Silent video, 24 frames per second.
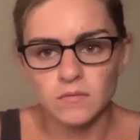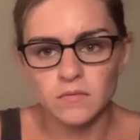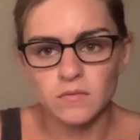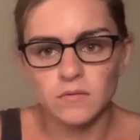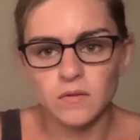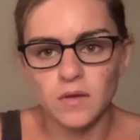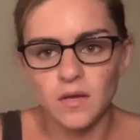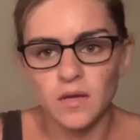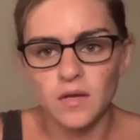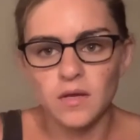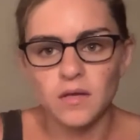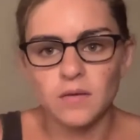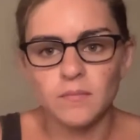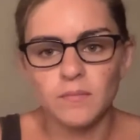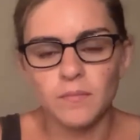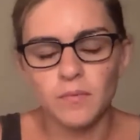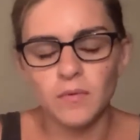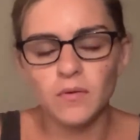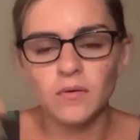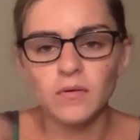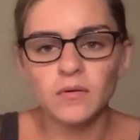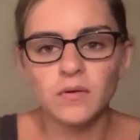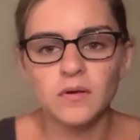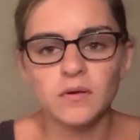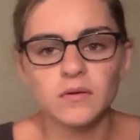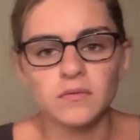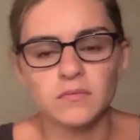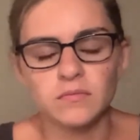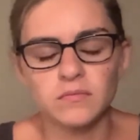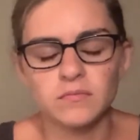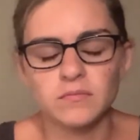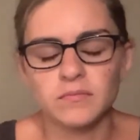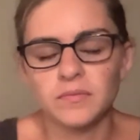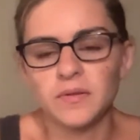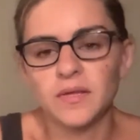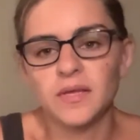any bulk
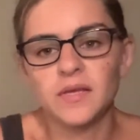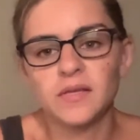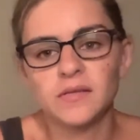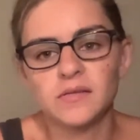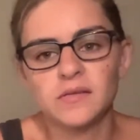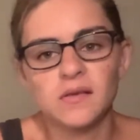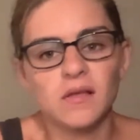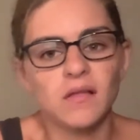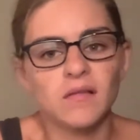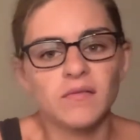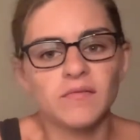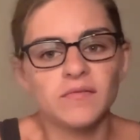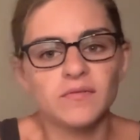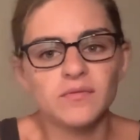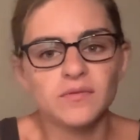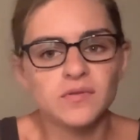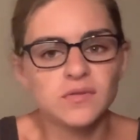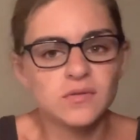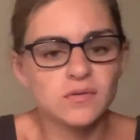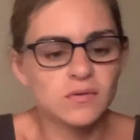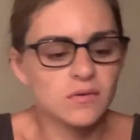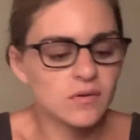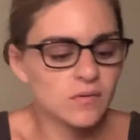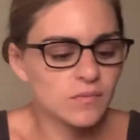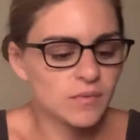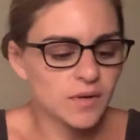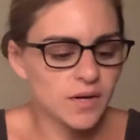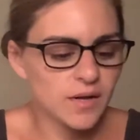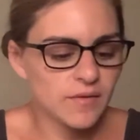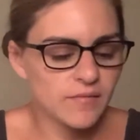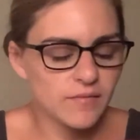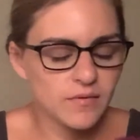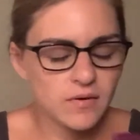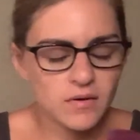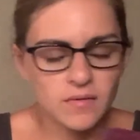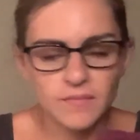place, health food store,
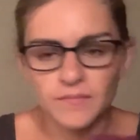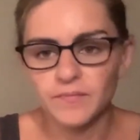whatever.